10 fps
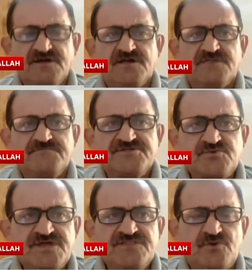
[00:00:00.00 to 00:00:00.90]

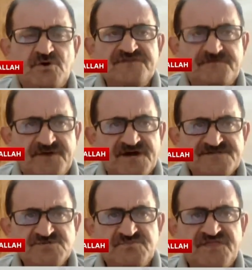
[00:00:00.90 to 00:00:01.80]
between all the
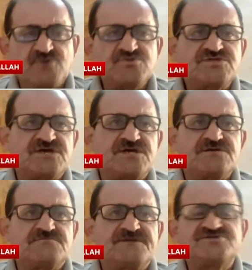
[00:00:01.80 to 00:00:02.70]
parties, without you
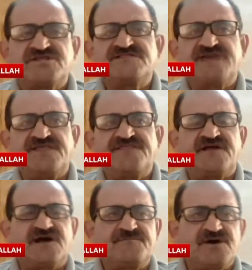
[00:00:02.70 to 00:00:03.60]
mentioned anything
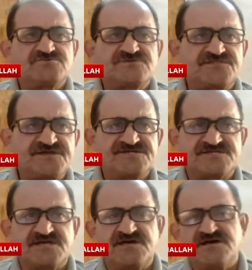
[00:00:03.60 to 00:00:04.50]
about this.
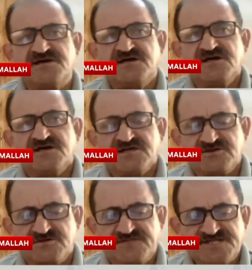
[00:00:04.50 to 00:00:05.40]

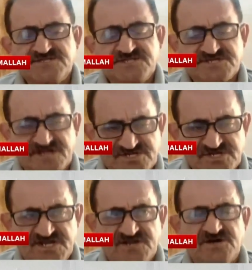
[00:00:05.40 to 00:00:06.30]
That
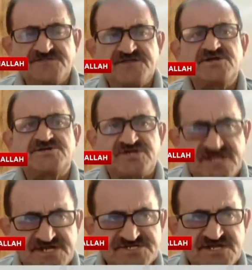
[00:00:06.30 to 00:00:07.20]
discussion or
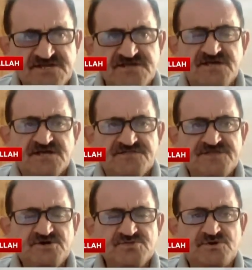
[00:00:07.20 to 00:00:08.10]
negotiation. They
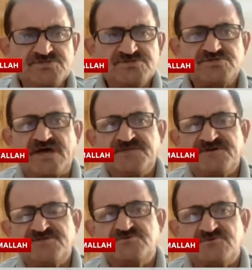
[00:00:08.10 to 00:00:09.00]
don't want anybody
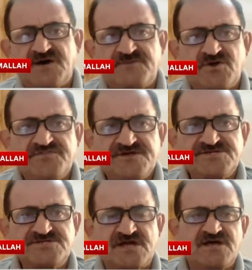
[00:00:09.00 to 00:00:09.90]
to know about this
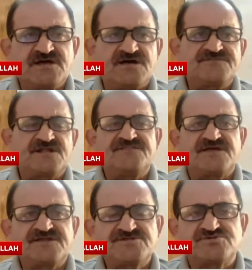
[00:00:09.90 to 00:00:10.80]
until they
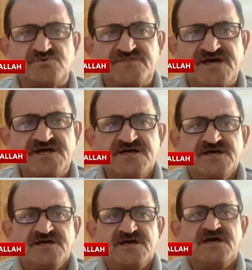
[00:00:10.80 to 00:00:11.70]
reach to the
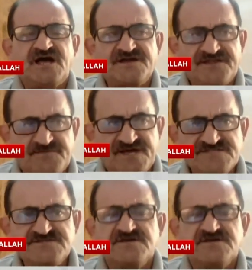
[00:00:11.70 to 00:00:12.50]
agreement.